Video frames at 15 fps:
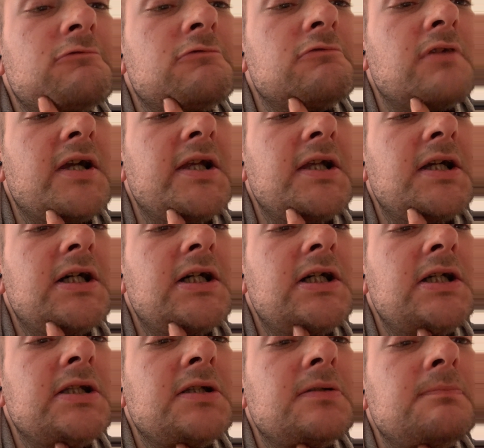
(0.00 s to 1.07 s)
Grey
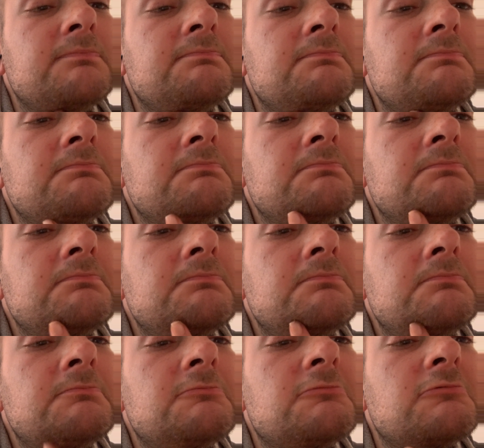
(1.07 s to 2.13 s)
hairs.
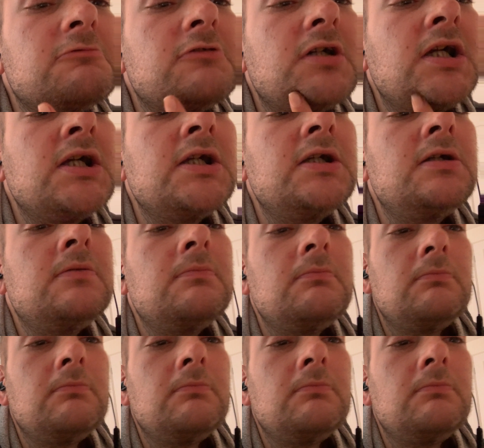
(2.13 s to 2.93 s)
Grey.